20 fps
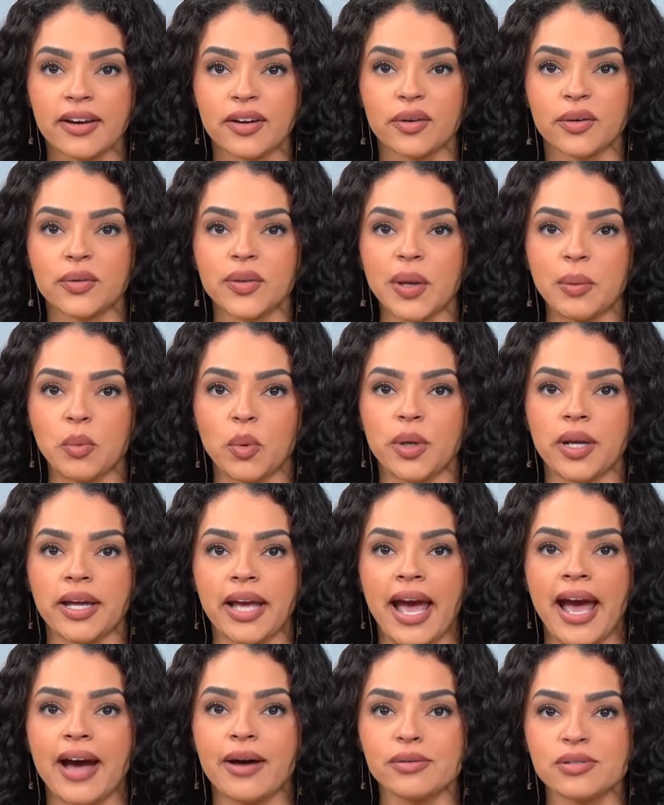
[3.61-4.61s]
An early morning
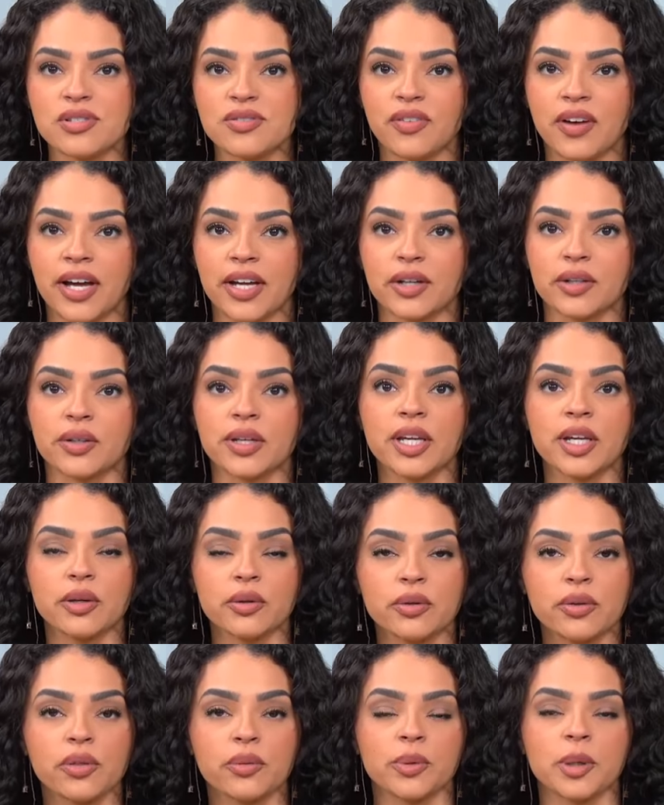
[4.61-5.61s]
house fire
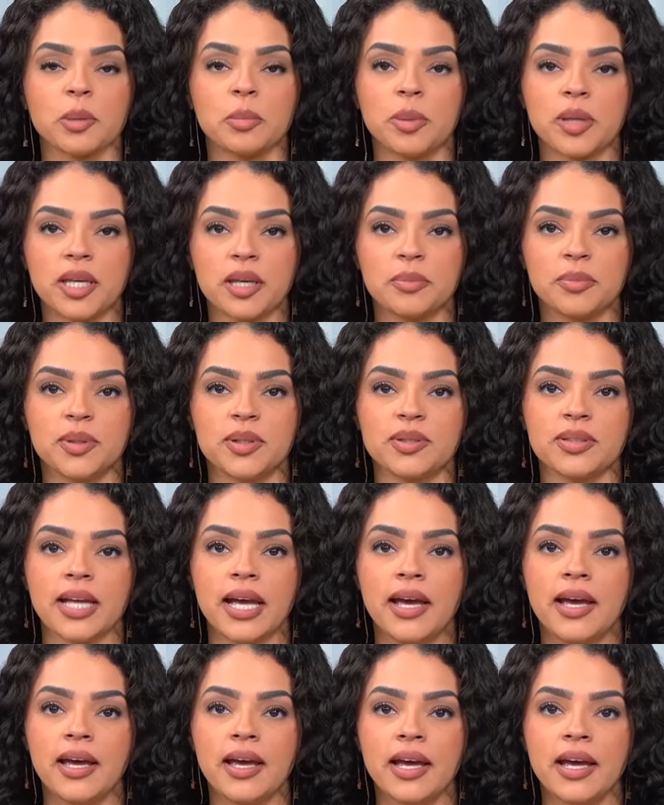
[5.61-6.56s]
killed three people.